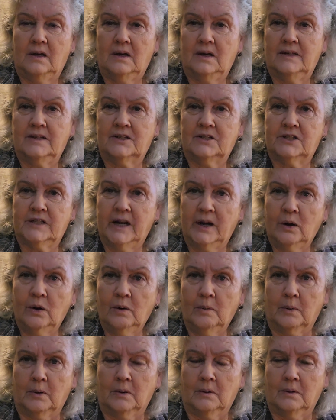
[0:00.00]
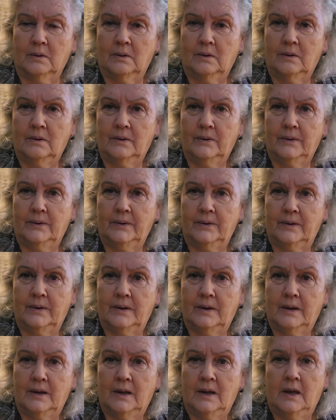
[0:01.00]
And it's terrible.
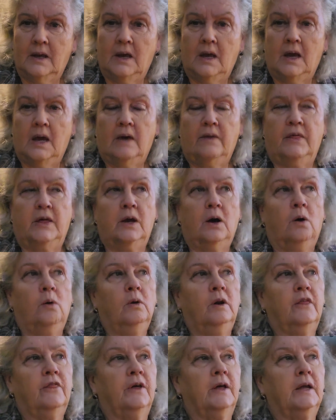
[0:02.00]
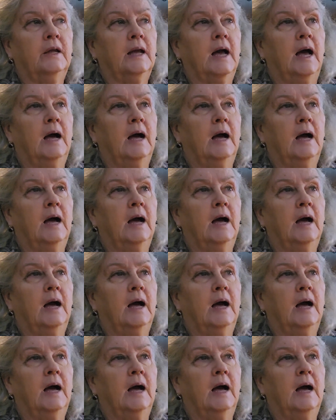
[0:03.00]
The only thing